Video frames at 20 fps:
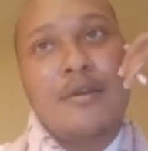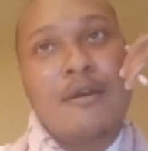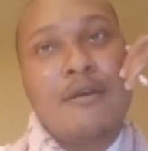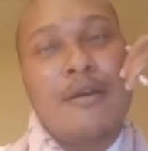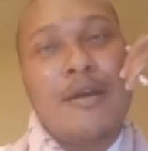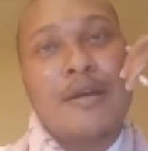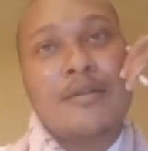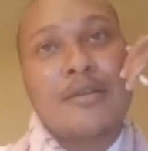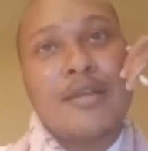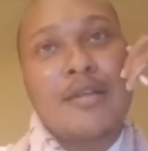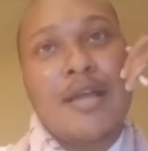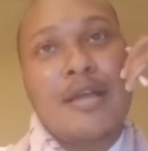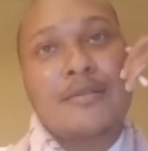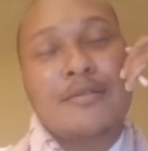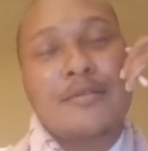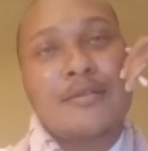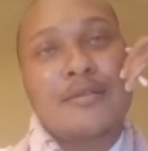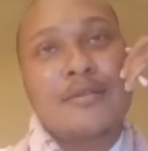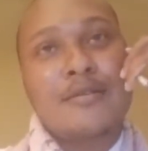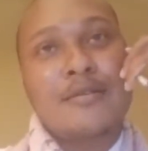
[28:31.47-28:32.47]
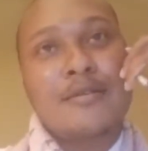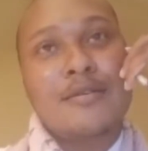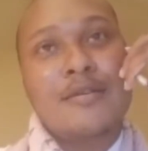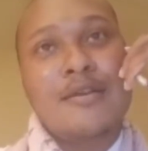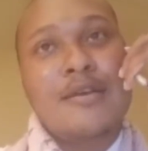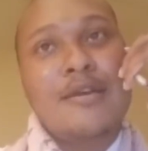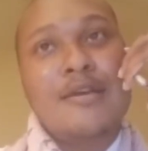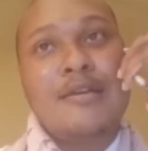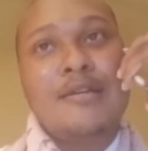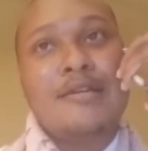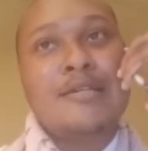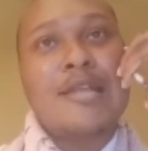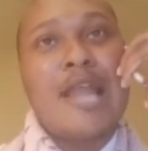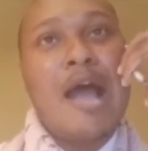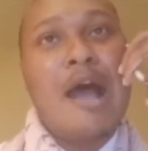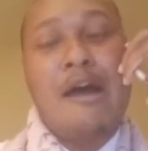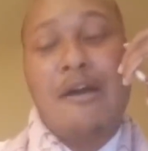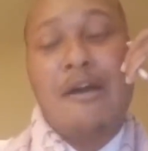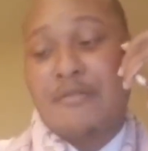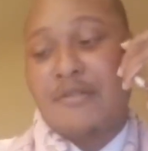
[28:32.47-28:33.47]
Oh,
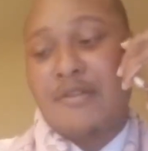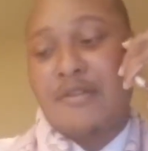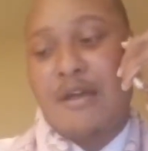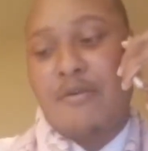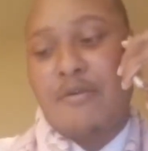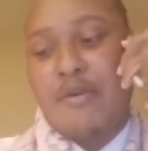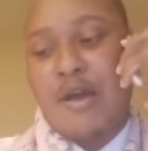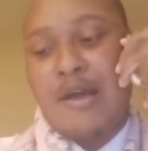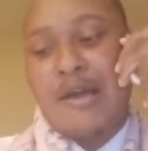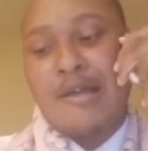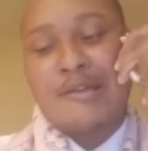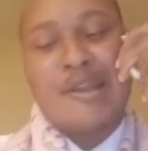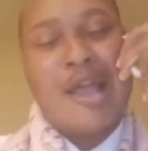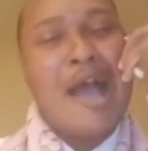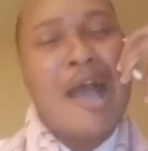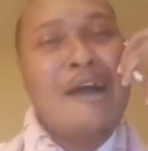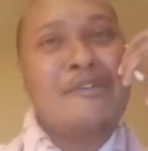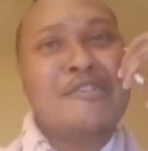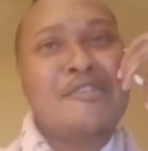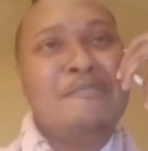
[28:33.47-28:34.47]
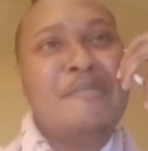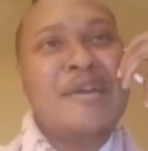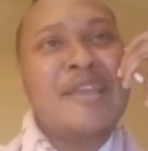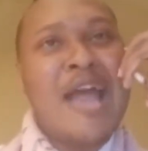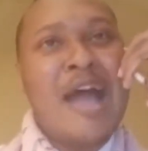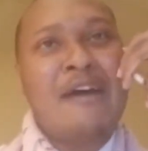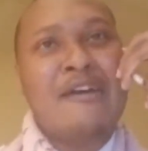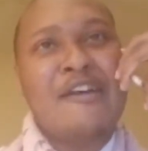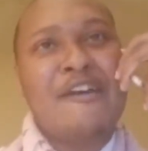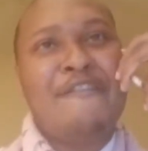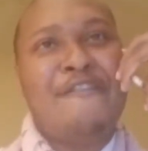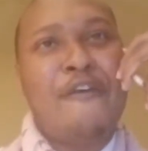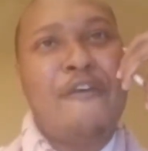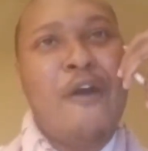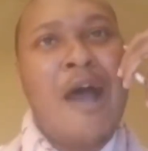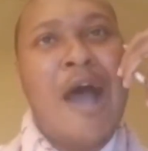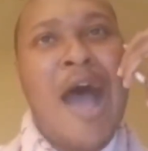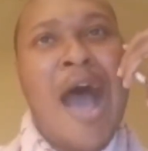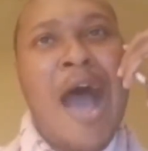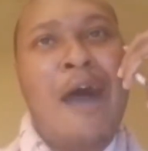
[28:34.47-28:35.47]
no, I only been out here
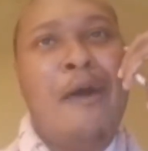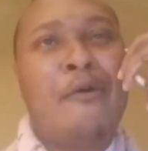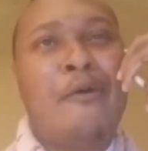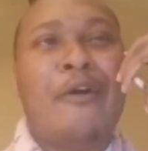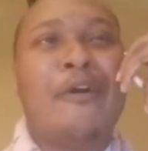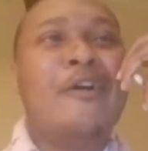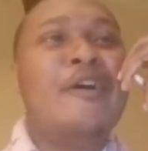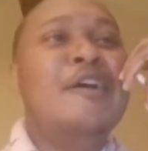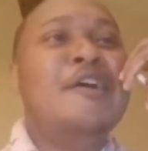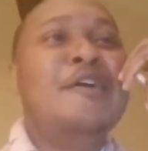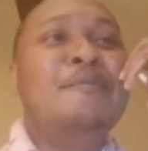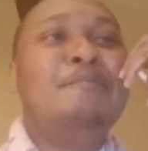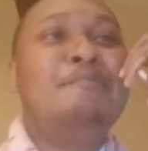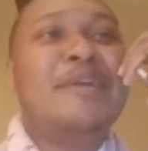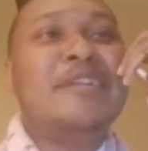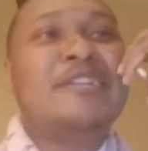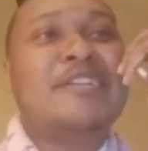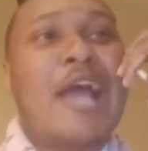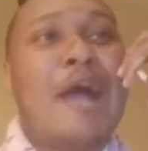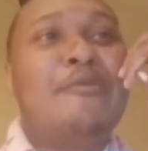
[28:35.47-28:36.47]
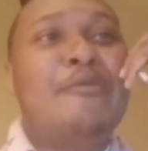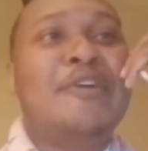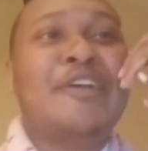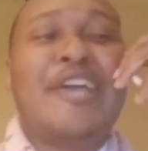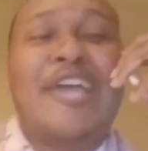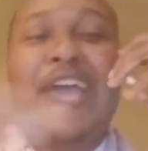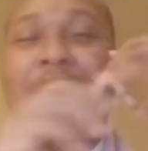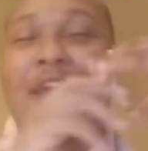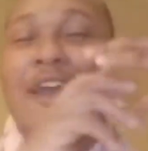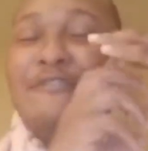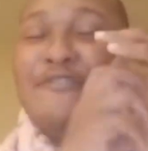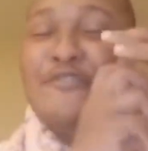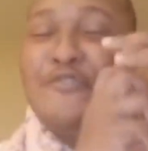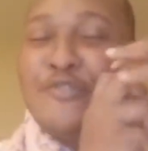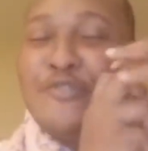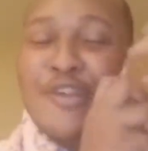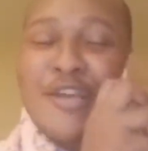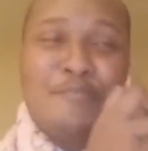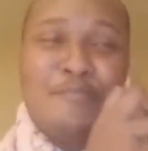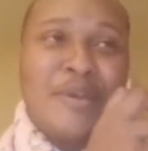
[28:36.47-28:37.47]
for an hour. Bitch, I wouldn't care if
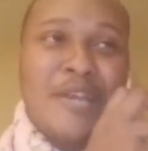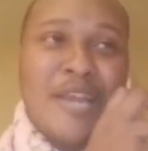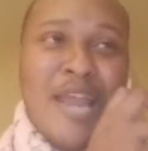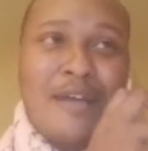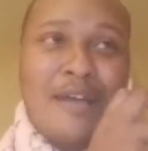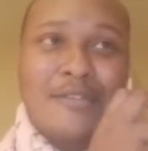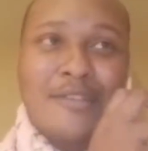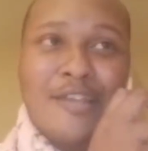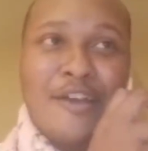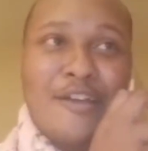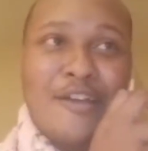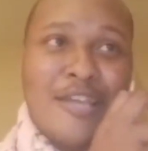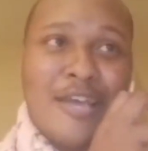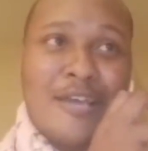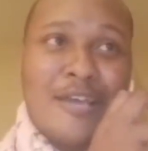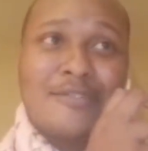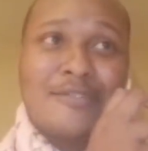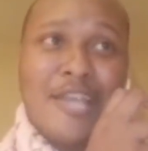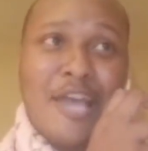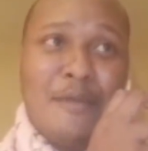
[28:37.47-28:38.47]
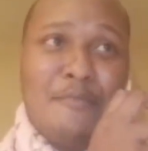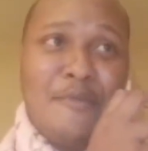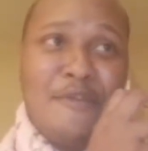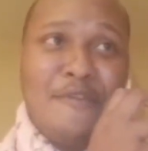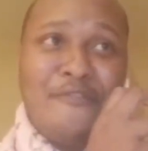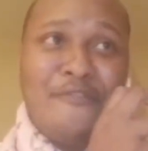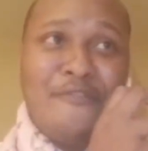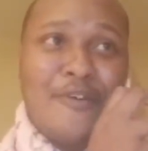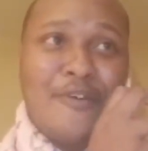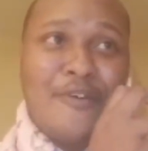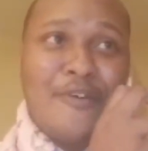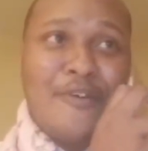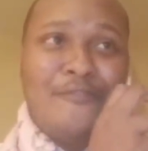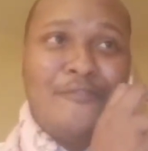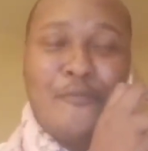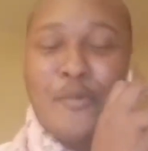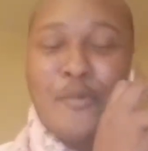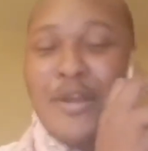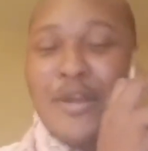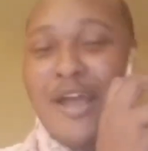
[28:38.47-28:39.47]
you been out there, you understand me,
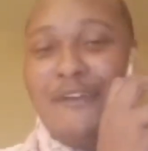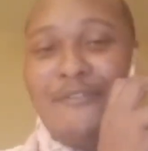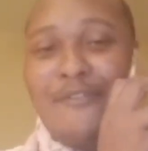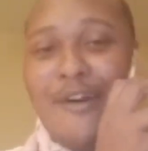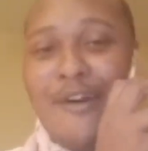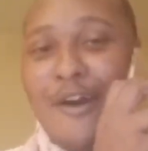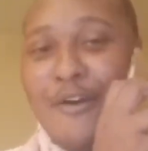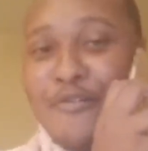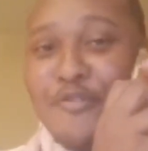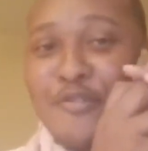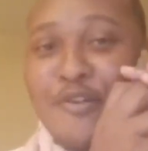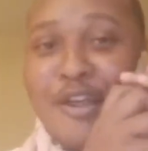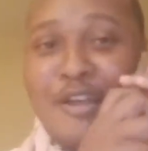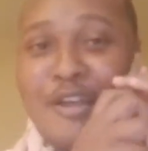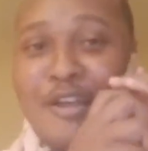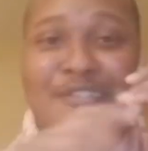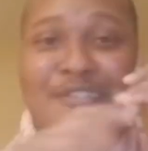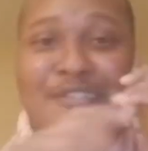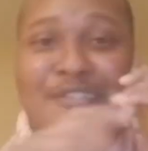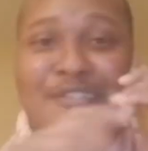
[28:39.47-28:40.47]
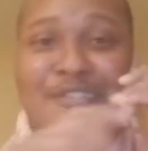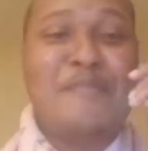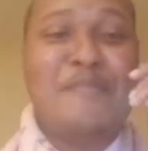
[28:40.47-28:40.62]
whatever, ho, you understand me?